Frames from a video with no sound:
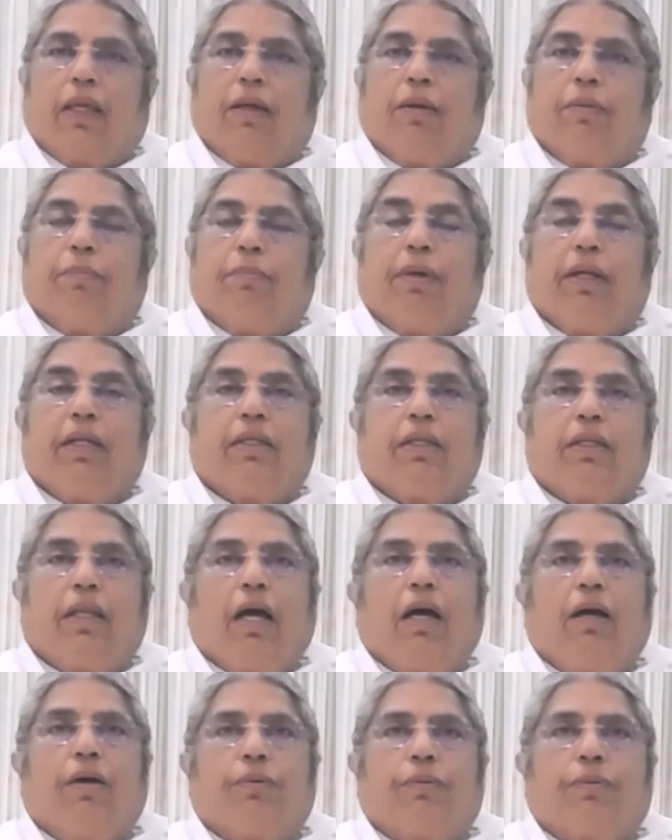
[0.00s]
But
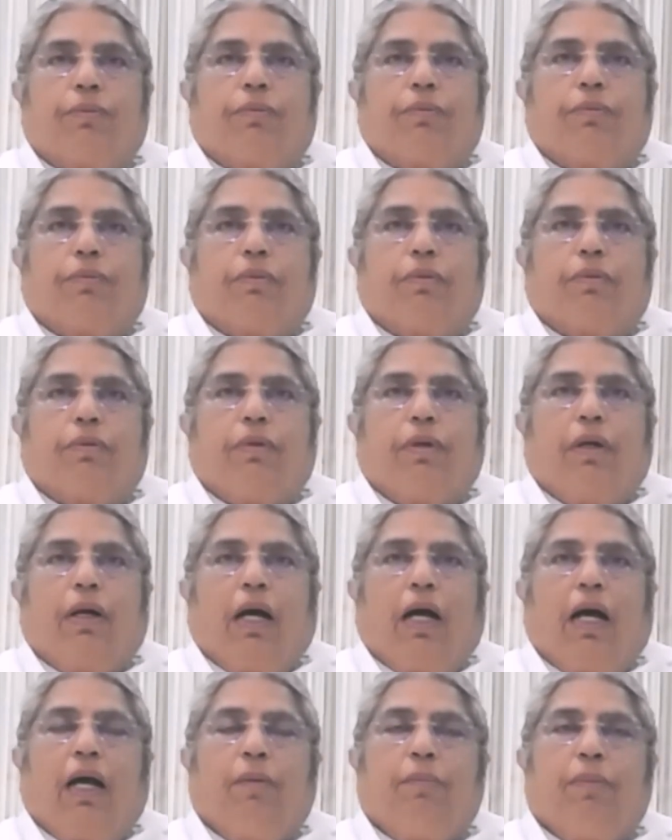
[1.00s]
now
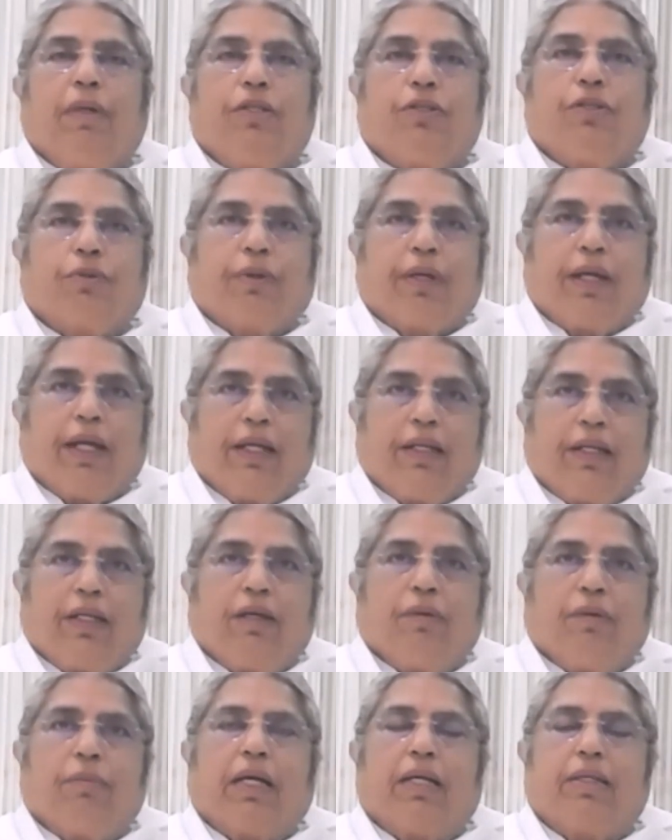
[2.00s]
I'm
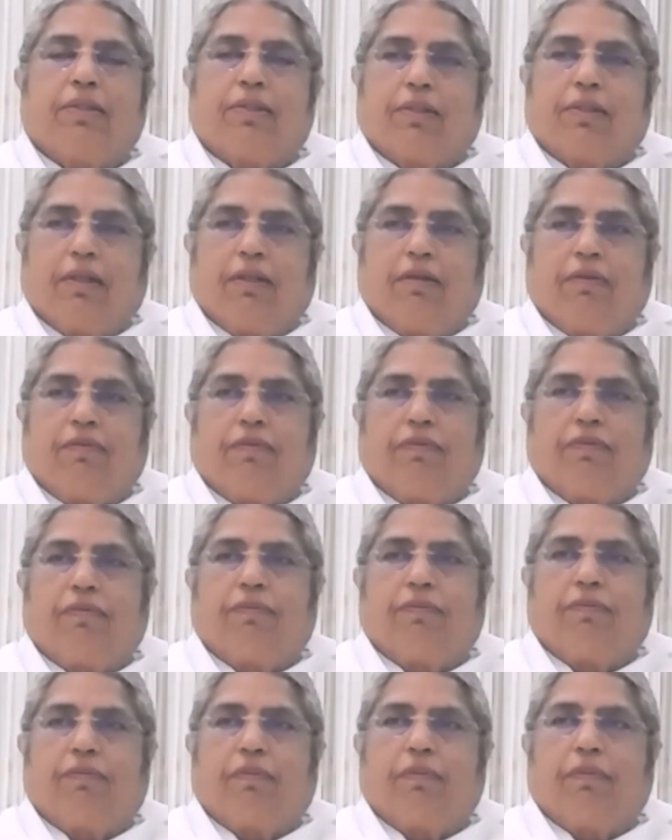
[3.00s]
educating myself.
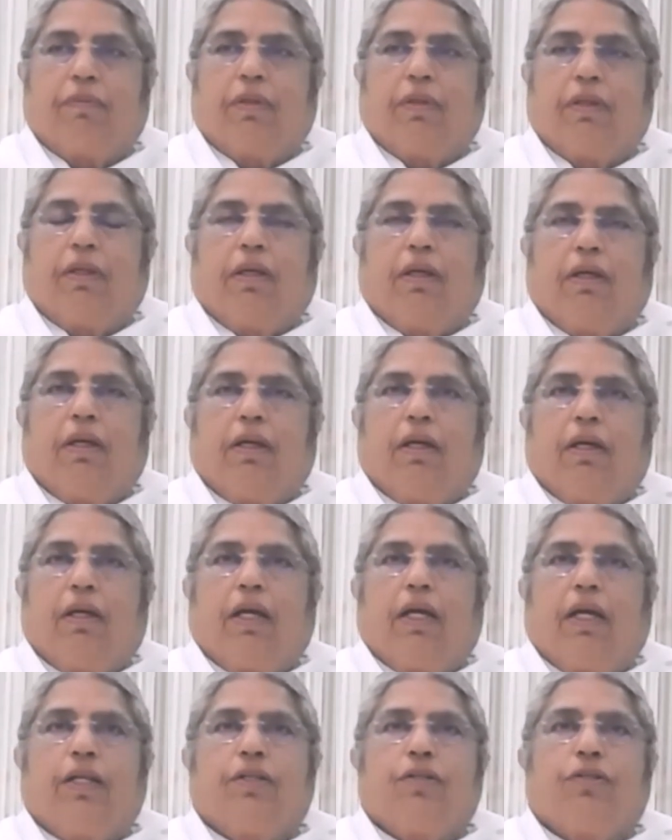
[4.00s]

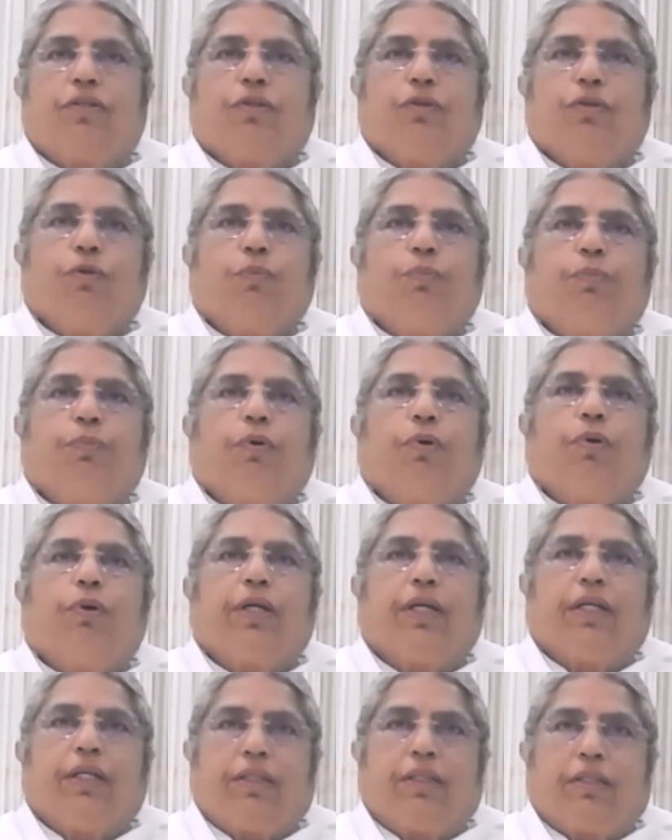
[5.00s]
It is no
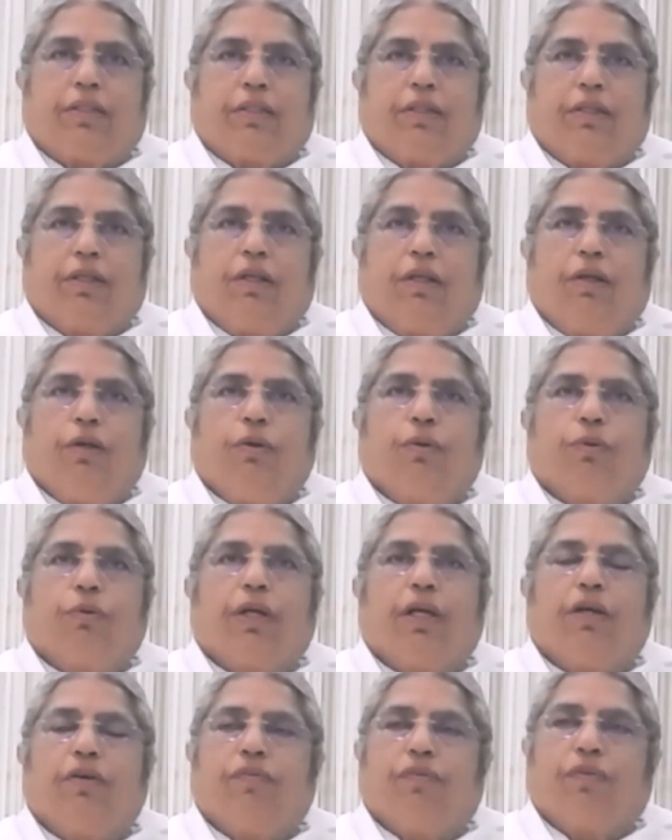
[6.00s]
point
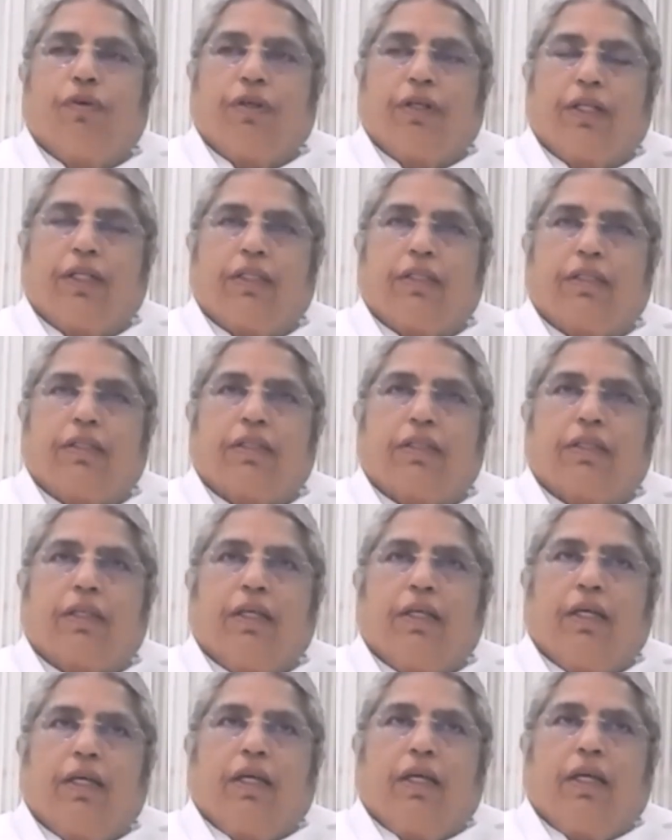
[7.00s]
looking for it.
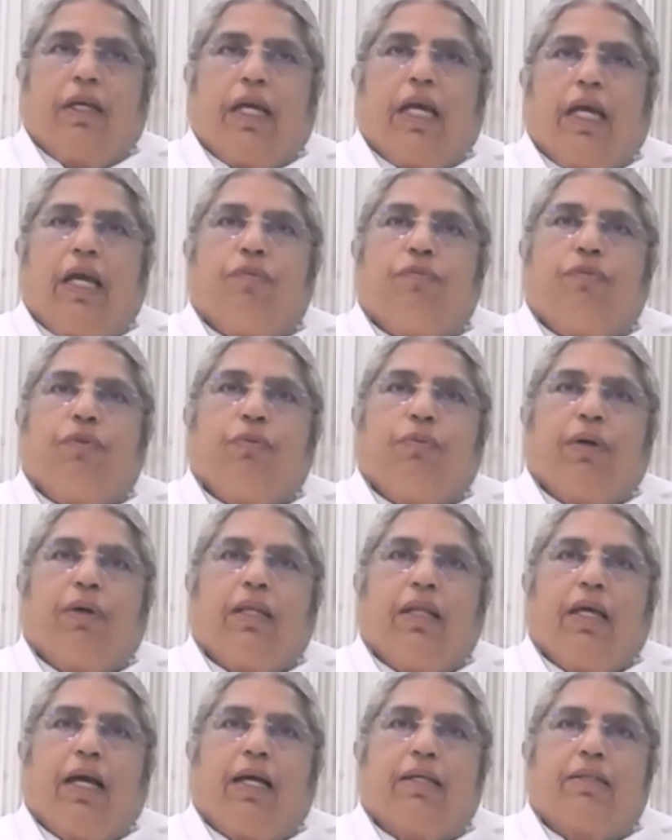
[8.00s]

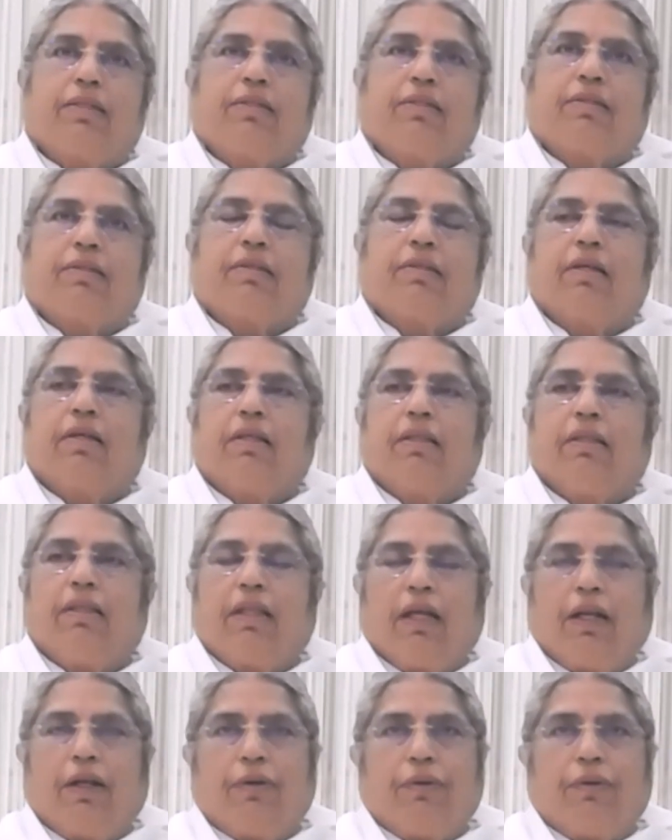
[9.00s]
Everyone has
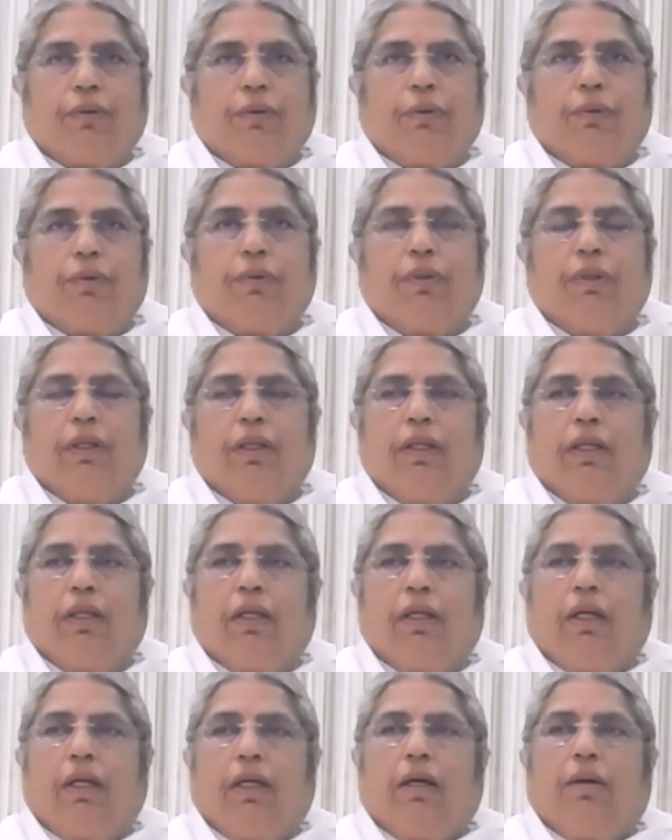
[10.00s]
their role,
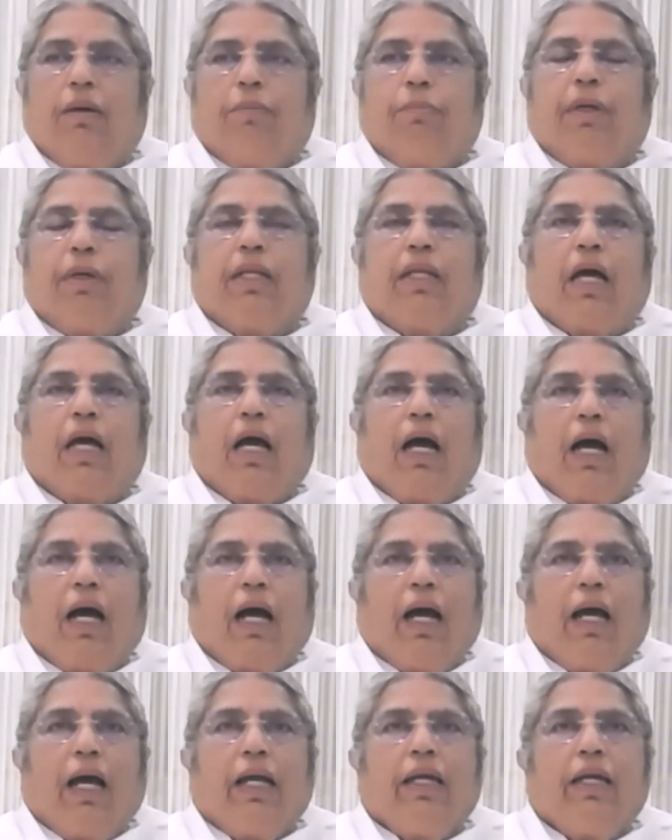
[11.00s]
but
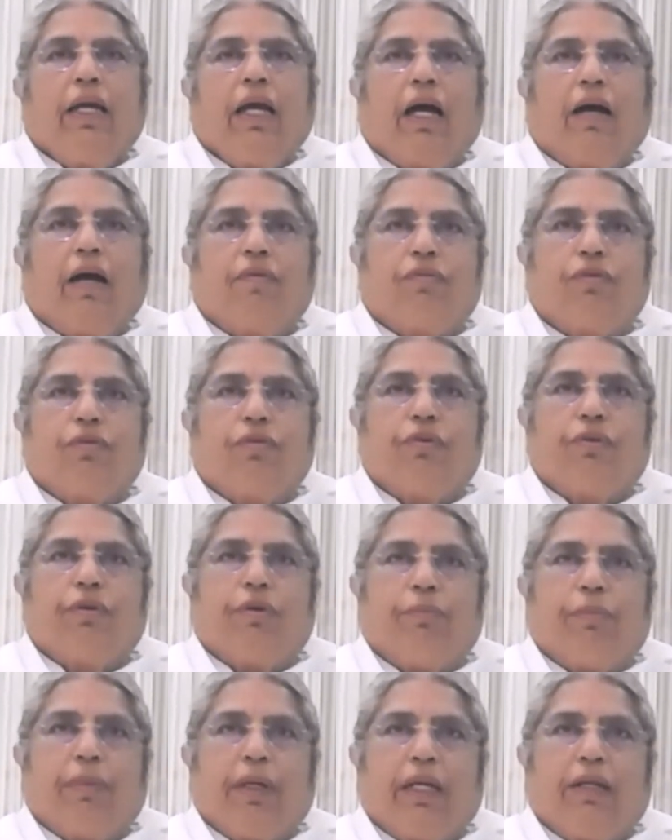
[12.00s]
I have to
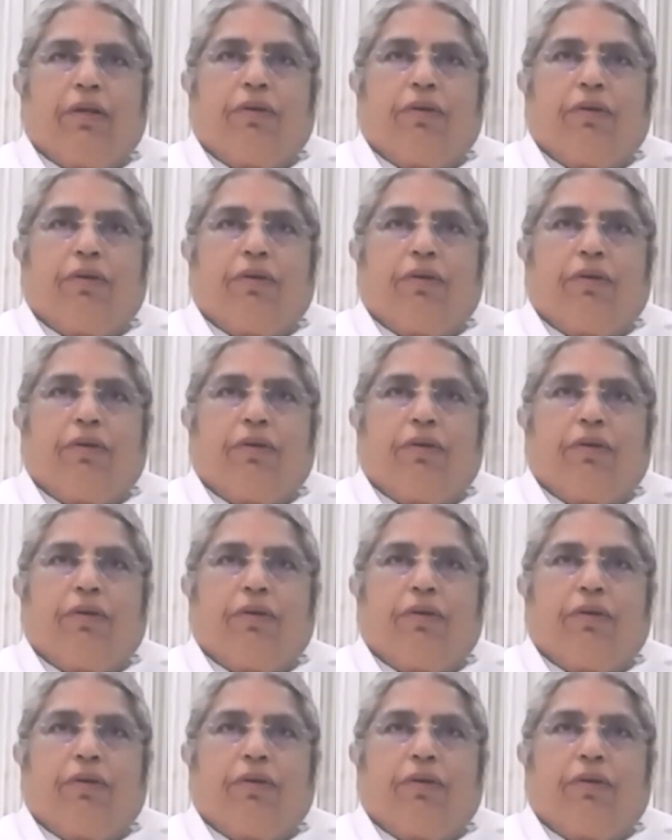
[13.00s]
remain